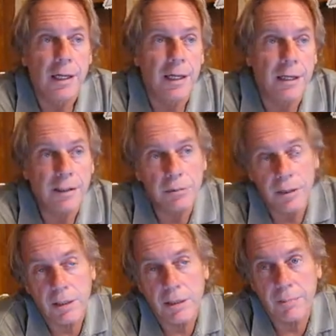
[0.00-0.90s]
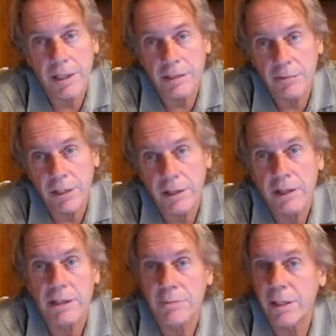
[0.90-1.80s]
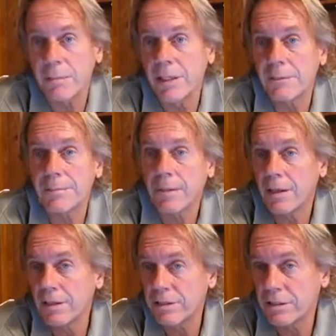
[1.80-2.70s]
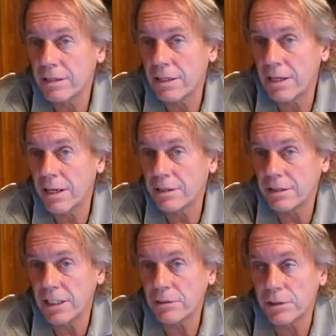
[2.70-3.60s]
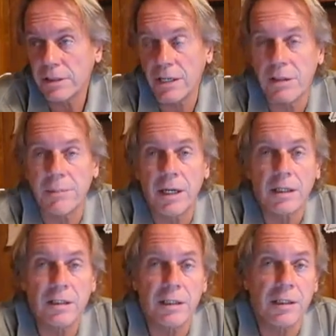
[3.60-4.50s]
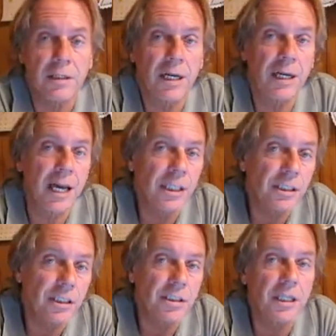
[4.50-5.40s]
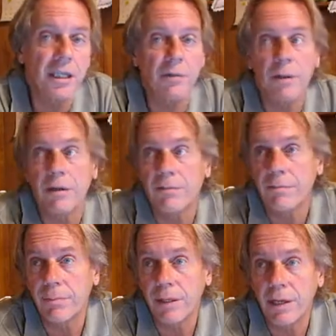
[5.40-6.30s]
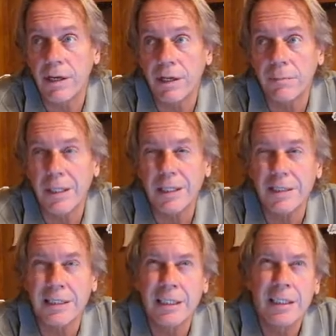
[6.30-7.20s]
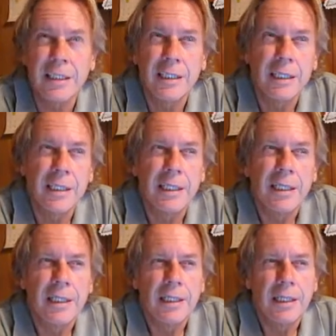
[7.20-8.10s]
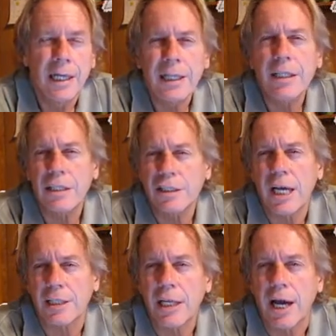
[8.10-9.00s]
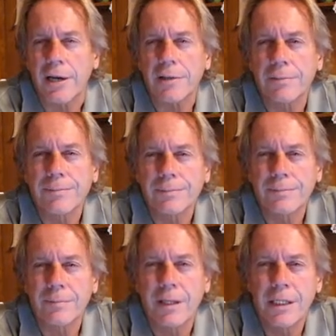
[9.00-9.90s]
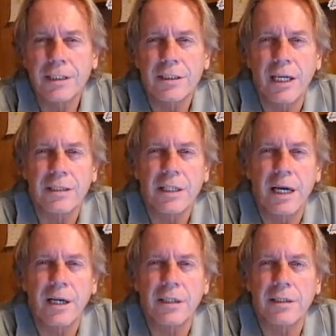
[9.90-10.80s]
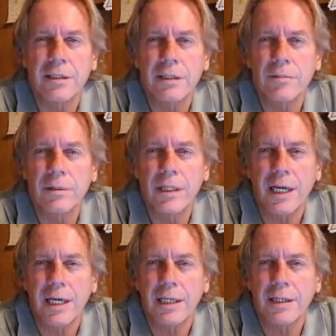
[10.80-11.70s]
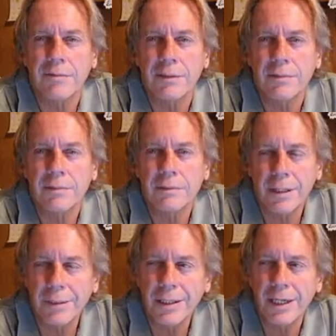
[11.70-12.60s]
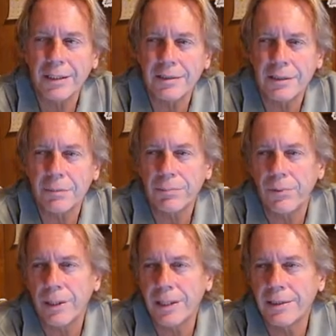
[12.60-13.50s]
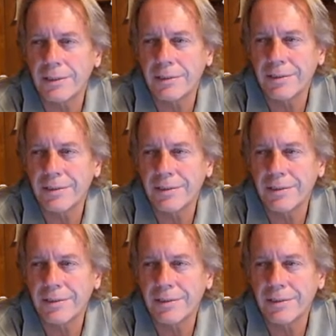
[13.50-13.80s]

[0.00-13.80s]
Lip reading: And that's where the biggest malaria is. But I mean, Central and South America and Asia's getting rid of malaria because I think they just got tired. They just got tired of dealing with the headache of it. I mean, at some point,